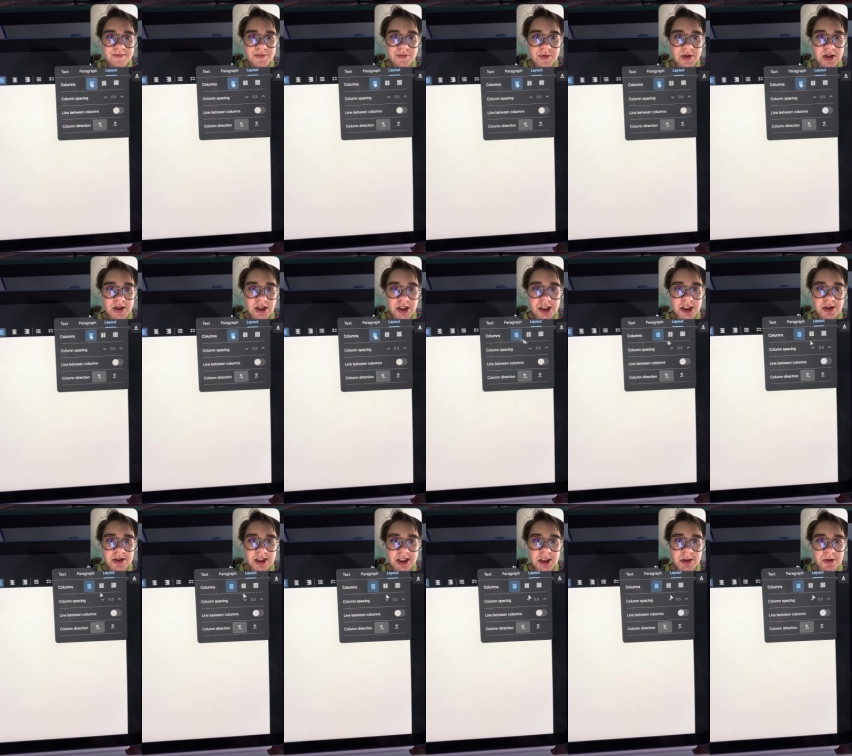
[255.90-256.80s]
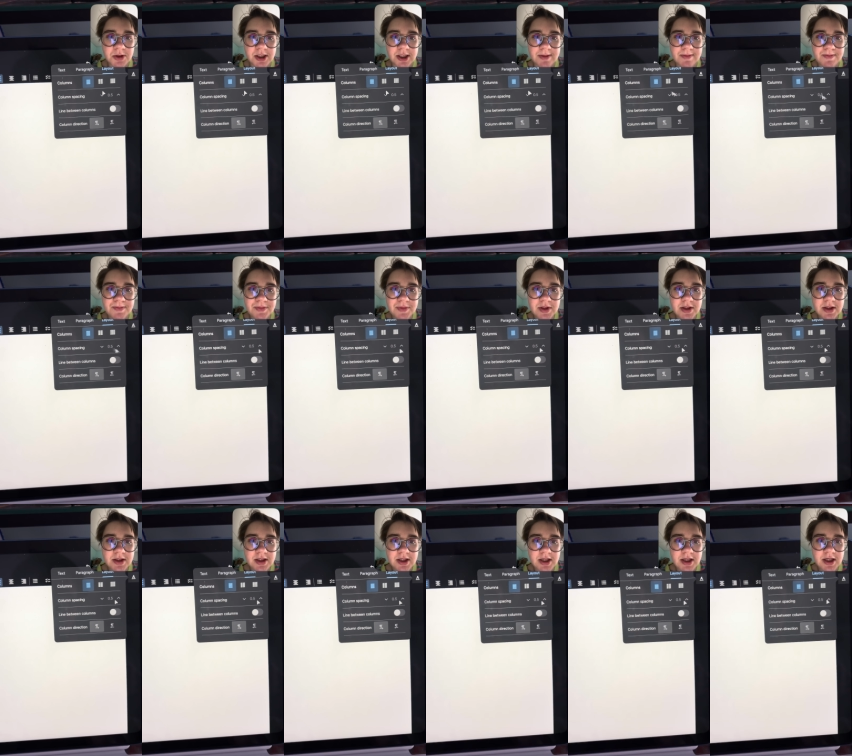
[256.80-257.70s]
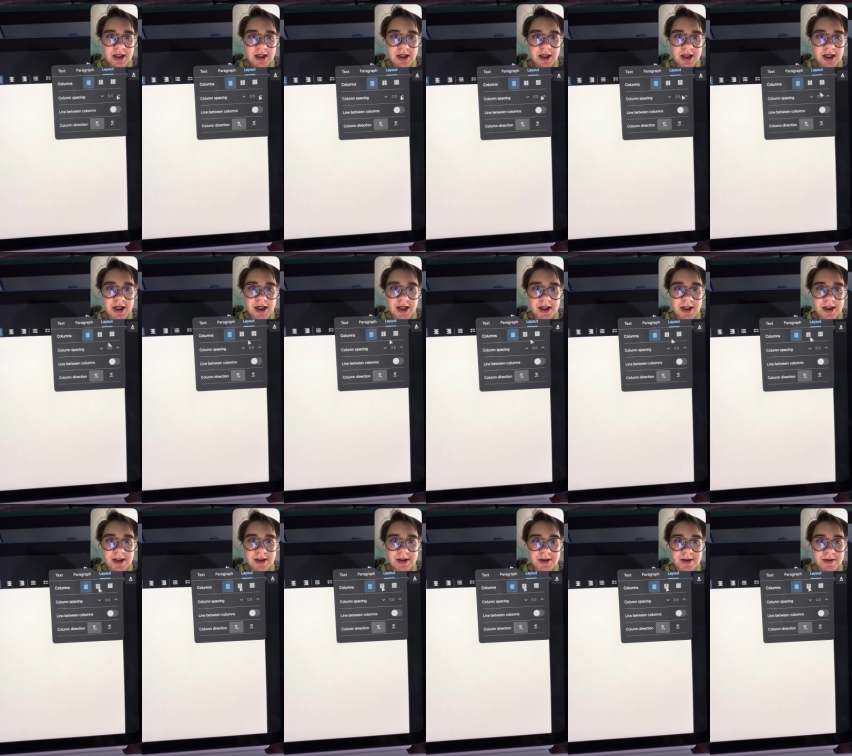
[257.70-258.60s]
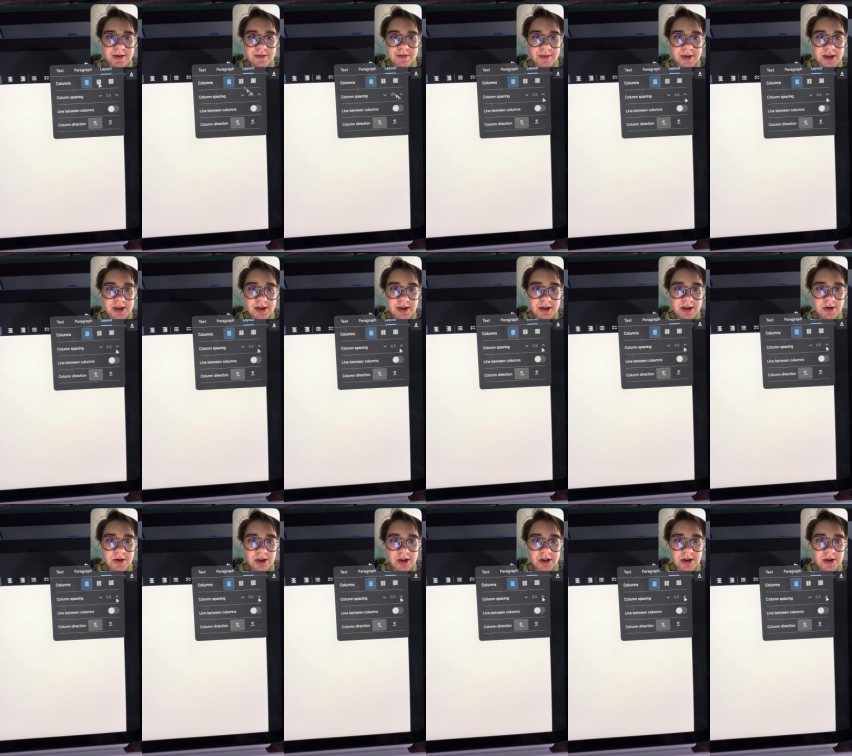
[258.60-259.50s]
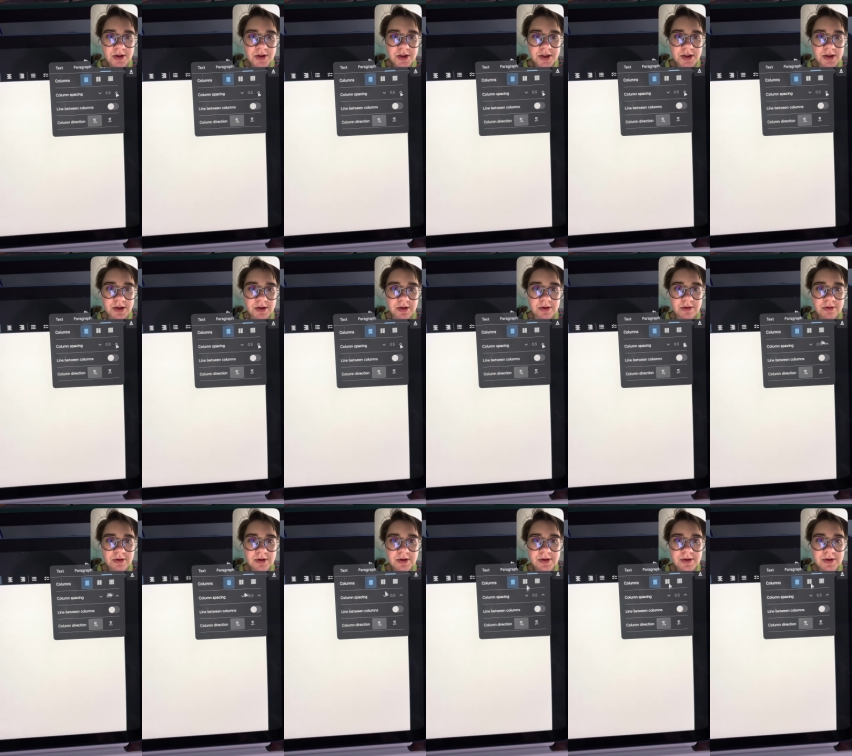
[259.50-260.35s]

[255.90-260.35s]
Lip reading: you can choose each one. You can also